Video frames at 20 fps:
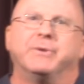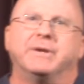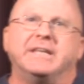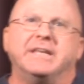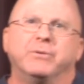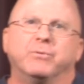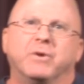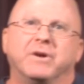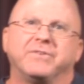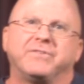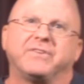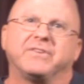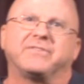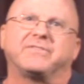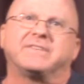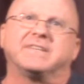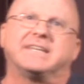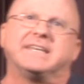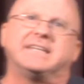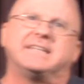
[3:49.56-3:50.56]
when he wants us
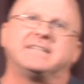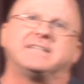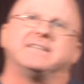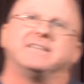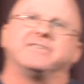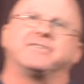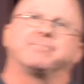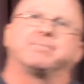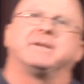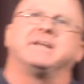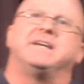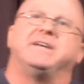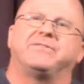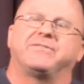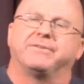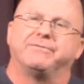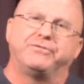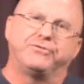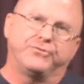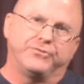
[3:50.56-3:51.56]
to get to this
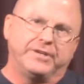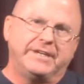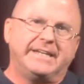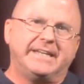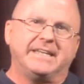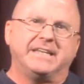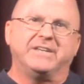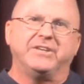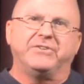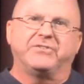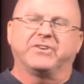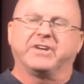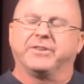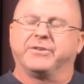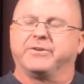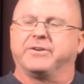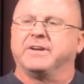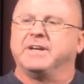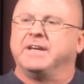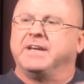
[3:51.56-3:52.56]
place of treating each
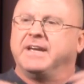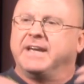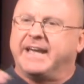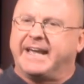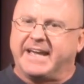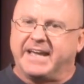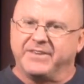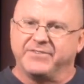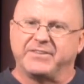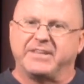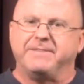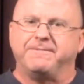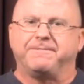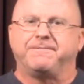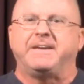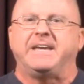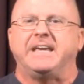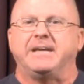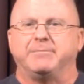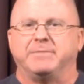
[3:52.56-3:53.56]
other as a
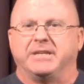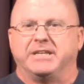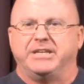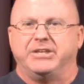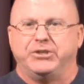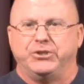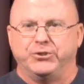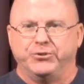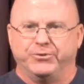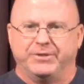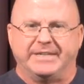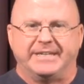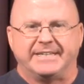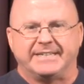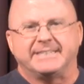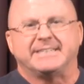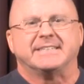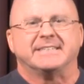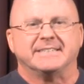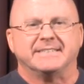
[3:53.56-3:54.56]
family
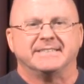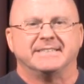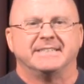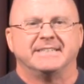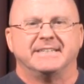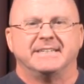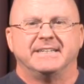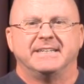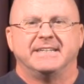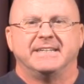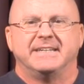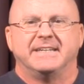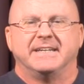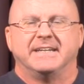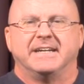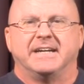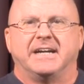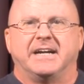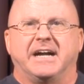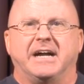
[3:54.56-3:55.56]
unit.
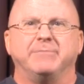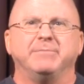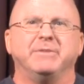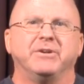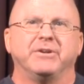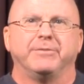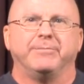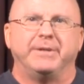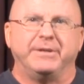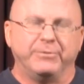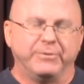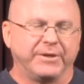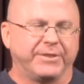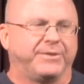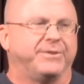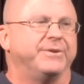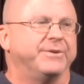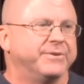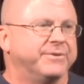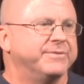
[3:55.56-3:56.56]
I'm going to be
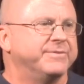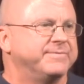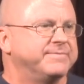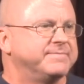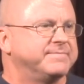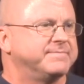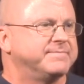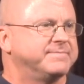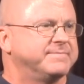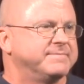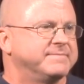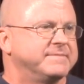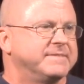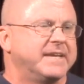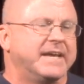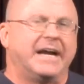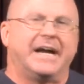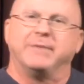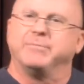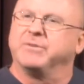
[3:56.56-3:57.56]
with you.
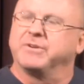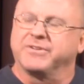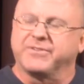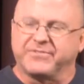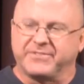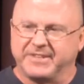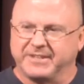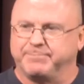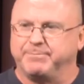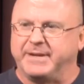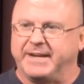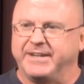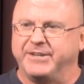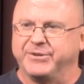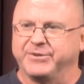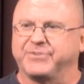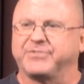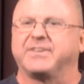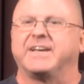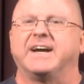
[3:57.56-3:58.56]
I'm going to stick by
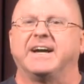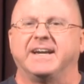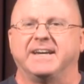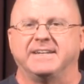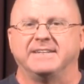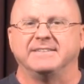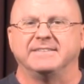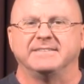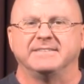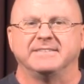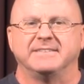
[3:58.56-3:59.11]
your side.